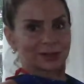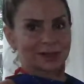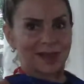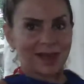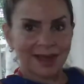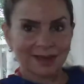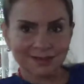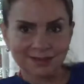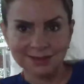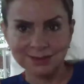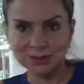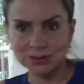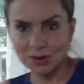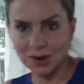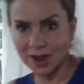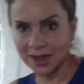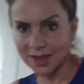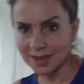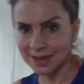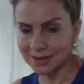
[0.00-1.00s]
classes,
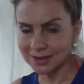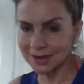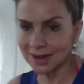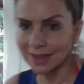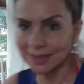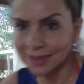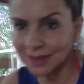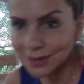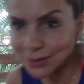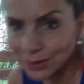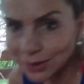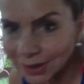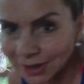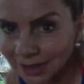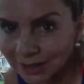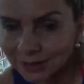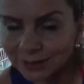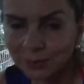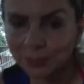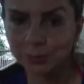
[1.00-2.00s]
try it, and then you can
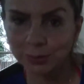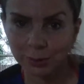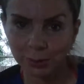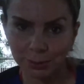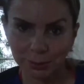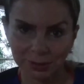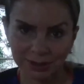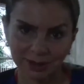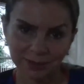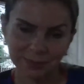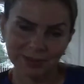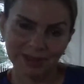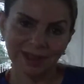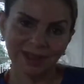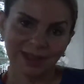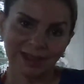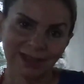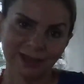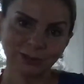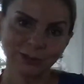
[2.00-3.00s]
get in the program
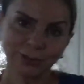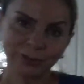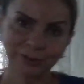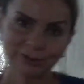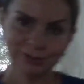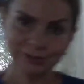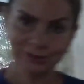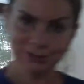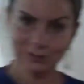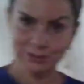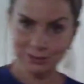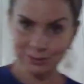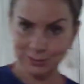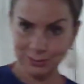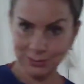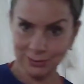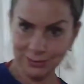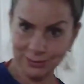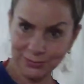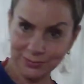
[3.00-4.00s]
in order
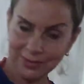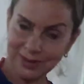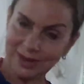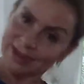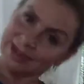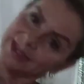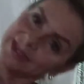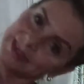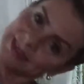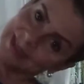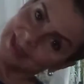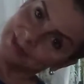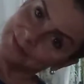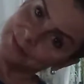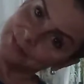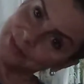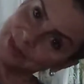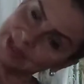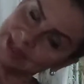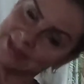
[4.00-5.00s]
to get
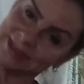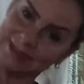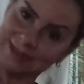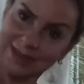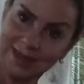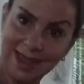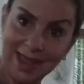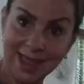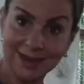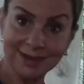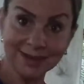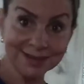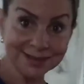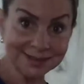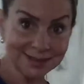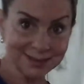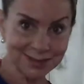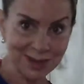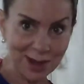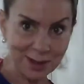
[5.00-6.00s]
fit and
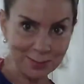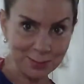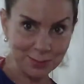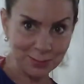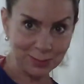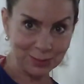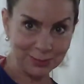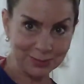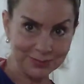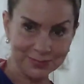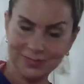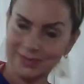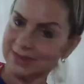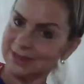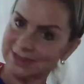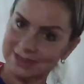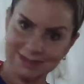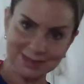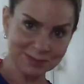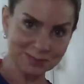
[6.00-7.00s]
unstoppable. It
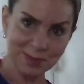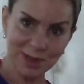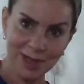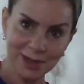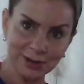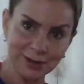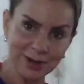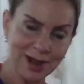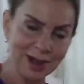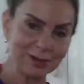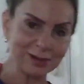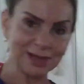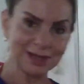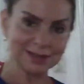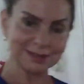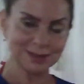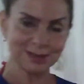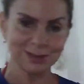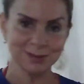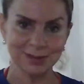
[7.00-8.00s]
doesn't matter how
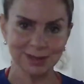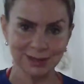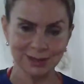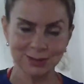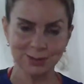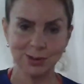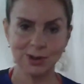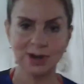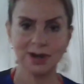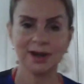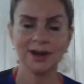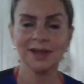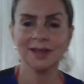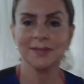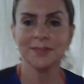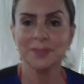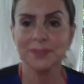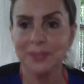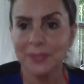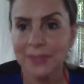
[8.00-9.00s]
lazy you think you are.
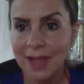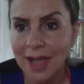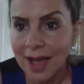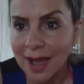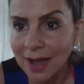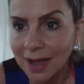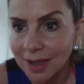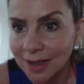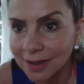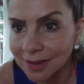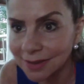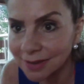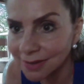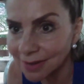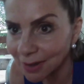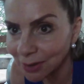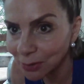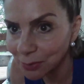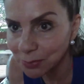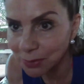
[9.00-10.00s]
I can
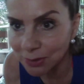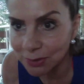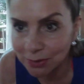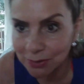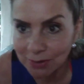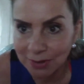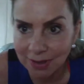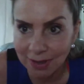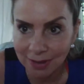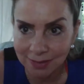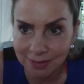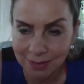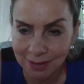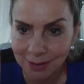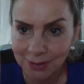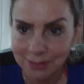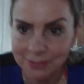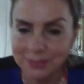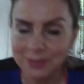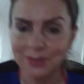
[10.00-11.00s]
help you get
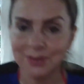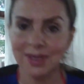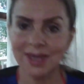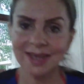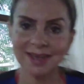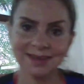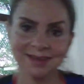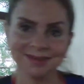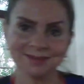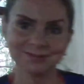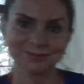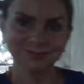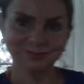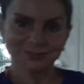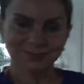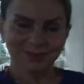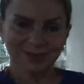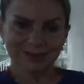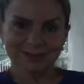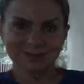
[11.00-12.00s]
there, okay?
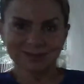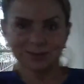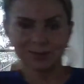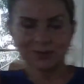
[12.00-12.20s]
So